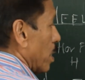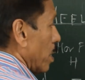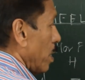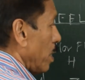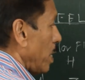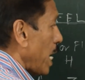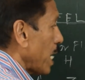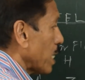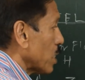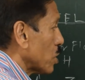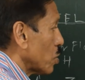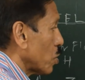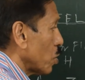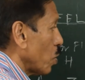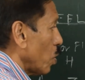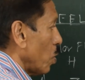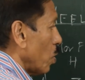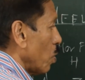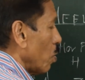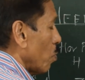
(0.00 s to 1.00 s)
next
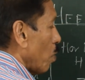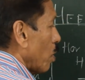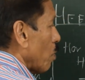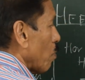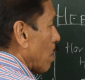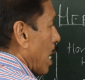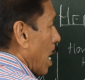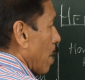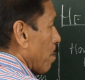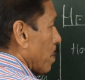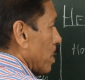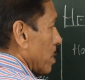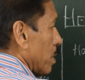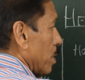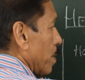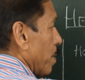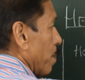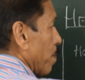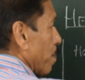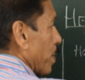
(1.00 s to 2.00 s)
roll, what will happen
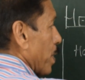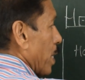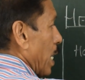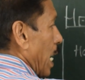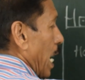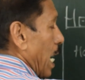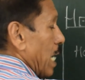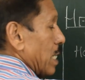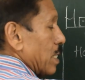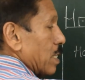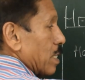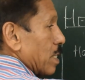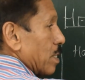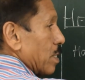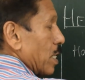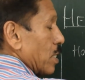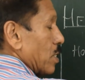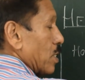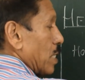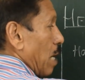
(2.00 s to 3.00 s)
as
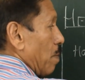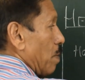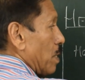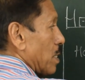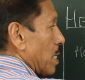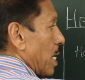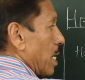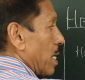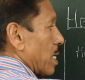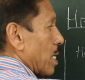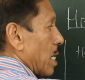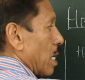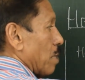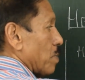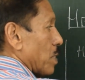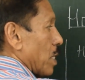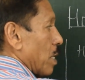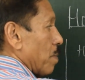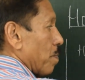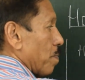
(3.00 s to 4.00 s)
the starboard side
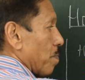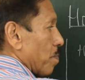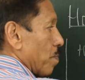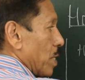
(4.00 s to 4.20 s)
comes up,